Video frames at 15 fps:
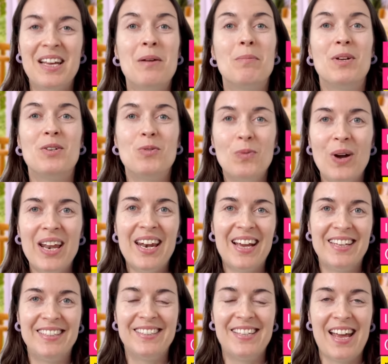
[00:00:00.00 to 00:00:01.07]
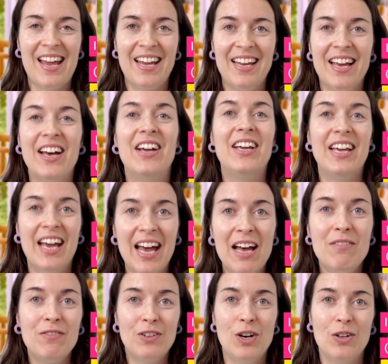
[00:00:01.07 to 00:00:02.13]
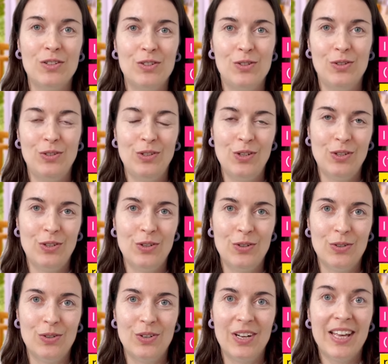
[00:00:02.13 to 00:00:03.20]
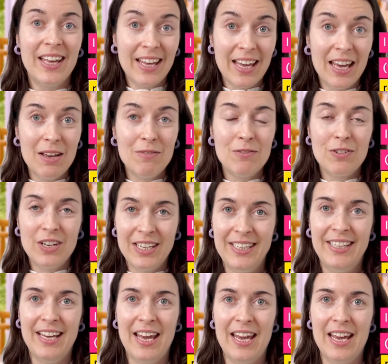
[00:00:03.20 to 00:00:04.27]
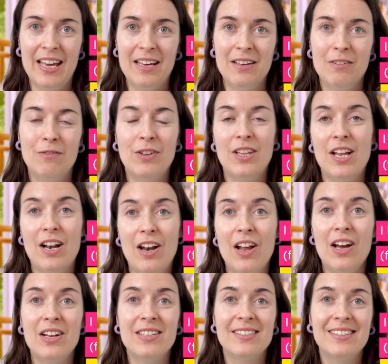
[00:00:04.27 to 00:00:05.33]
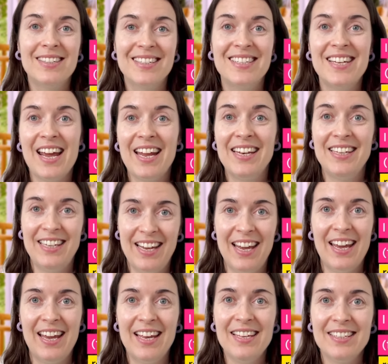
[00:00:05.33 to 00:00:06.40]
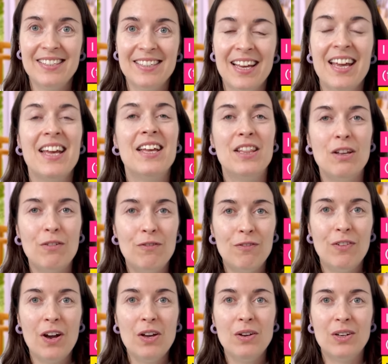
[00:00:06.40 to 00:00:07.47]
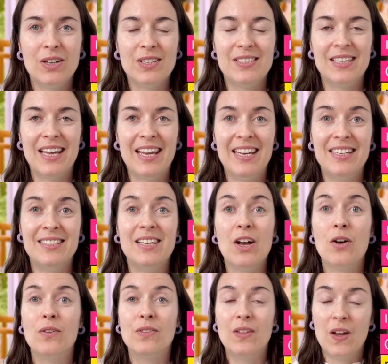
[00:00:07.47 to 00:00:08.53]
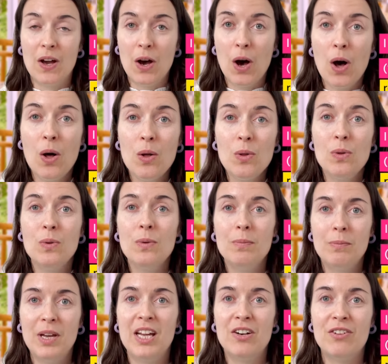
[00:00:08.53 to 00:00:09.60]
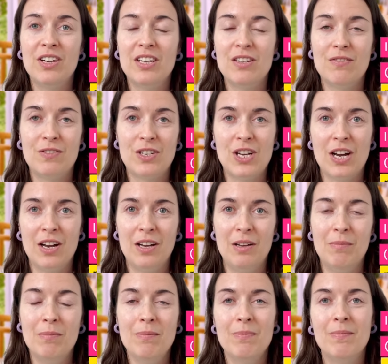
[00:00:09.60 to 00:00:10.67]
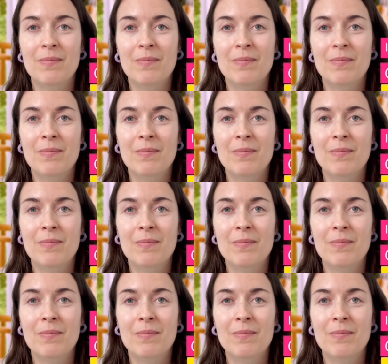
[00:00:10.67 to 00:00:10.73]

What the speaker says: But when I say I have gone to New York every year for the last 10 years, the focus is on the whole period of time